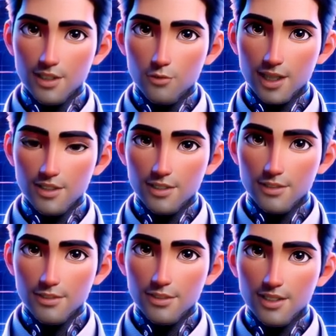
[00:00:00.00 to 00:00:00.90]
The
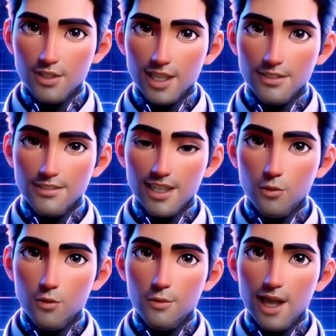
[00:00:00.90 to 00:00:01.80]
entire company about,
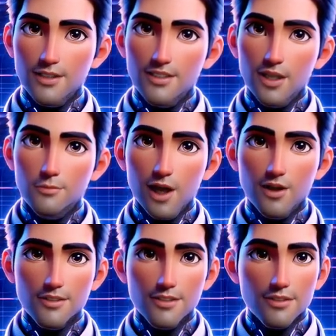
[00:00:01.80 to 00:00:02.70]
and let's say you
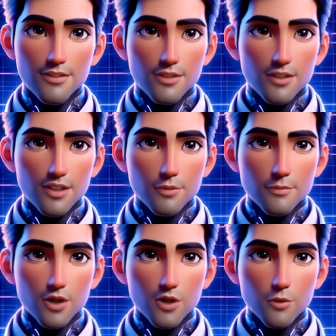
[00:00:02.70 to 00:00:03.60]
work in accounting,
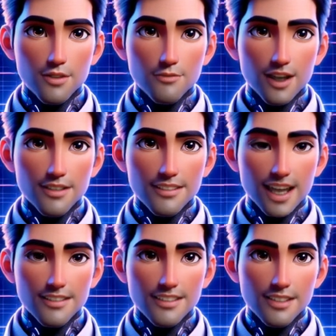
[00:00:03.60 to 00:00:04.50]
about the
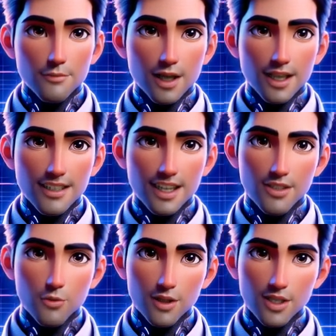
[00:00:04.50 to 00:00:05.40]
accounting department
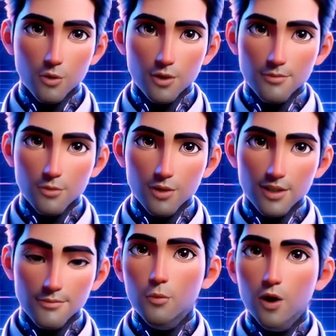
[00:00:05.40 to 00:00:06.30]
and its importance to
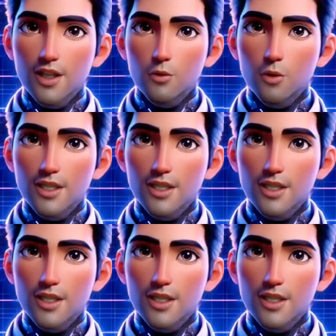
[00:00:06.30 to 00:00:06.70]
the company.